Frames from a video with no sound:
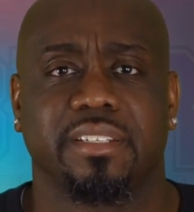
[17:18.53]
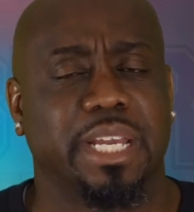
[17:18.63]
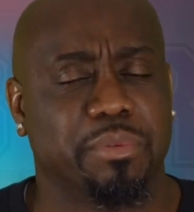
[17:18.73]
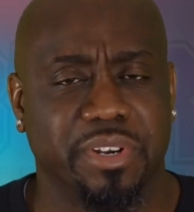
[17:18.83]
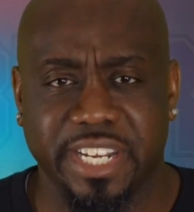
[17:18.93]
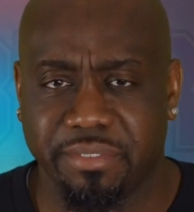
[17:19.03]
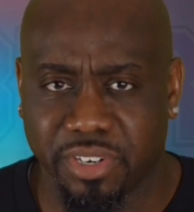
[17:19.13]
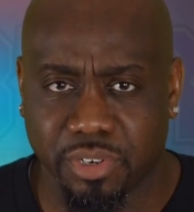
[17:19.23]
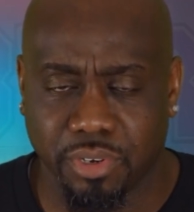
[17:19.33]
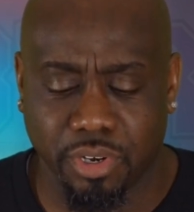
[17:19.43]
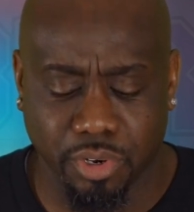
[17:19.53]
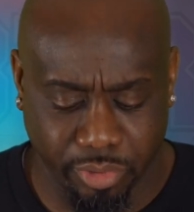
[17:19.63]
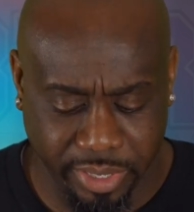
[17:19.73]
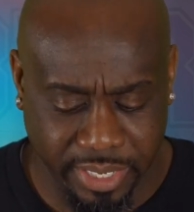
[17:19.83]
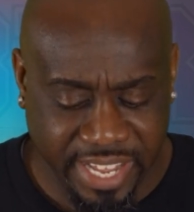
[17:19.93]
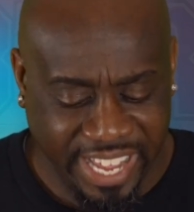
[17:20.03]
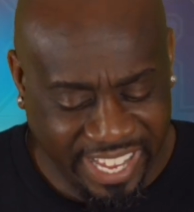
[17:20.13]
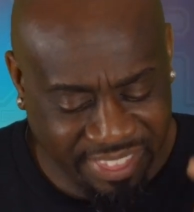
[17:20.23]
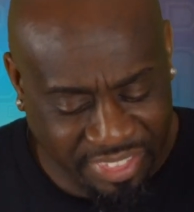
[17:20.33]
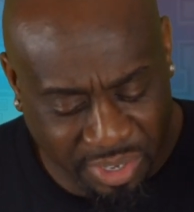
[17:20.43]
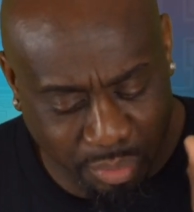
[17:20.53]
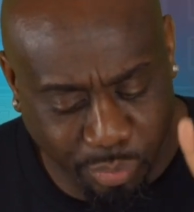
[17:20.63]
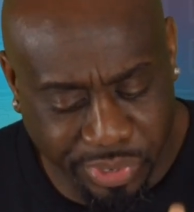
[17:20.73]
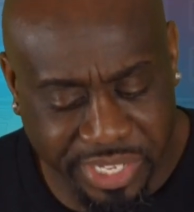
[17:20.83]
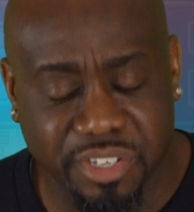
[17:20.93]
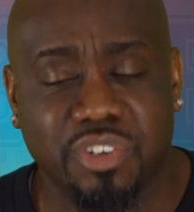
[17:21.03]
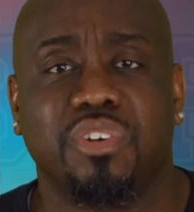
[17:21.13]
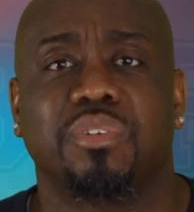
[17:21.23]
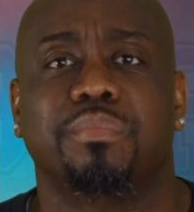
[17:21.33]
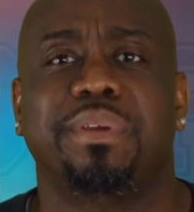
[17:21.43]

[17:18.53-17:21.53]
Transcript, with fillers: they will never go hungry, and they will